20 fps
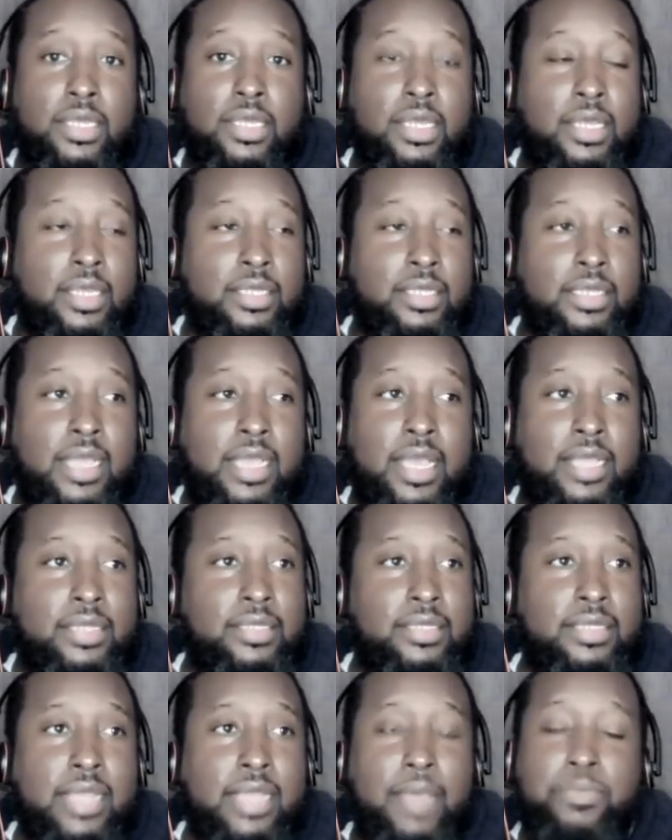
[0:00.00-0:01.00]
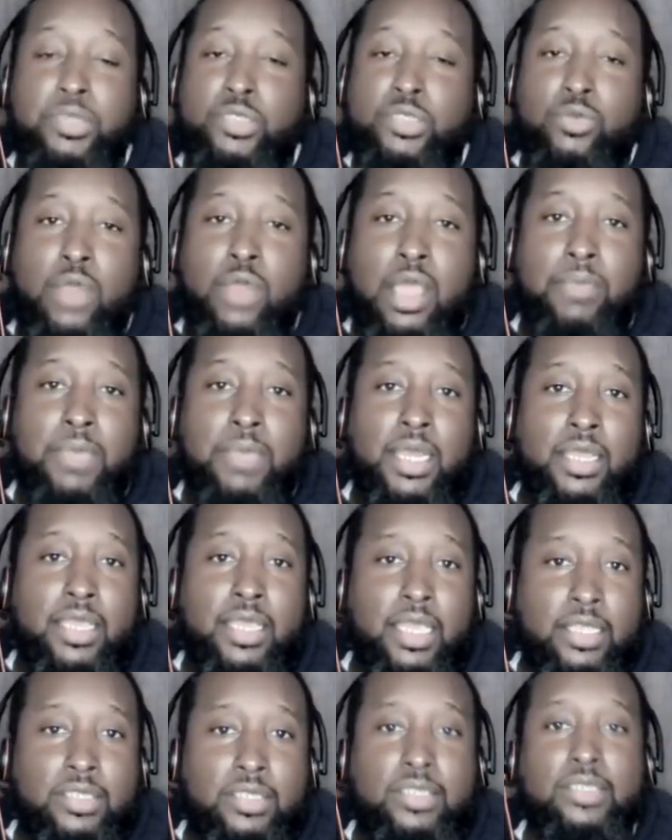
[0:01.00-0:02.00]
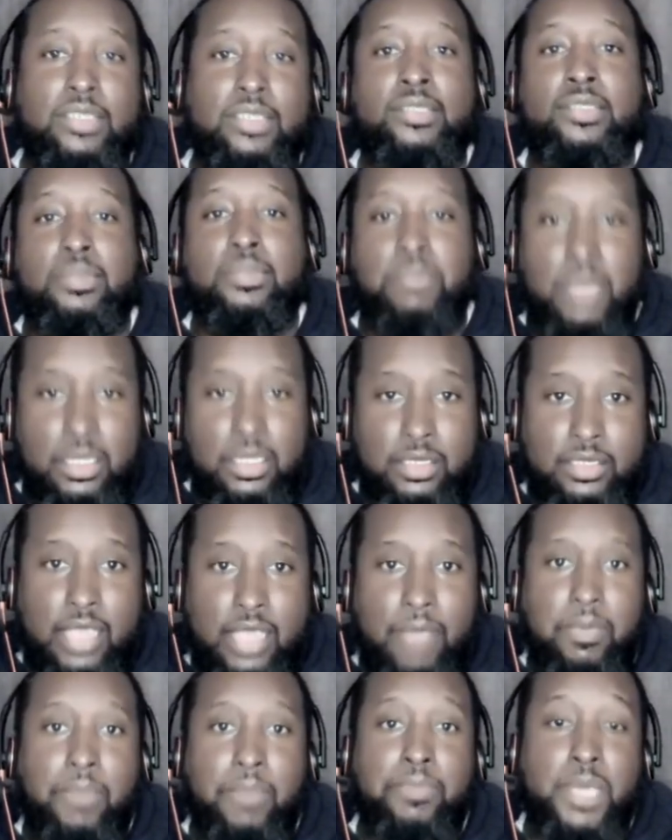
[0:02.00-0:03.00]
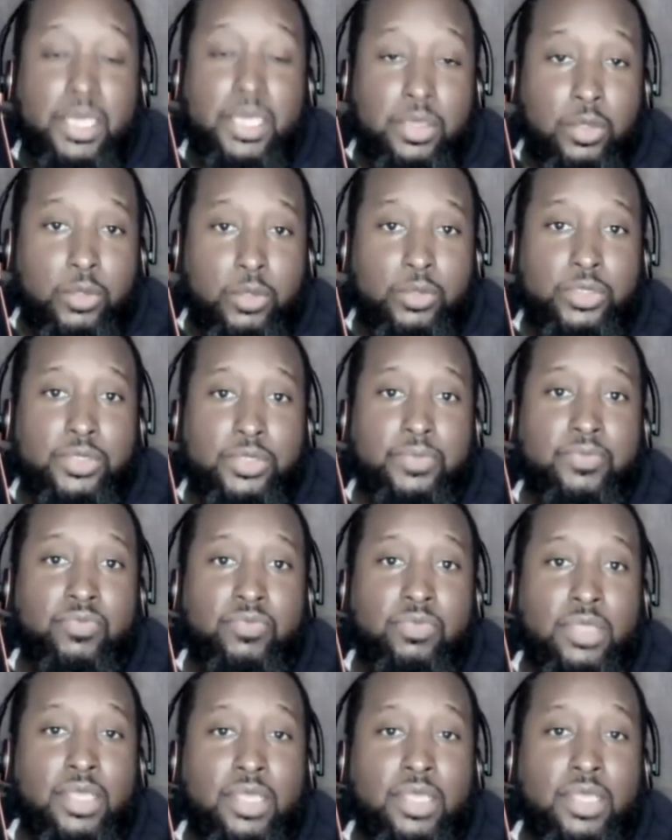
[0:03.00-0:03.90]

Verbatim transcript: Uh, not not prescribed medication, some other type of pills.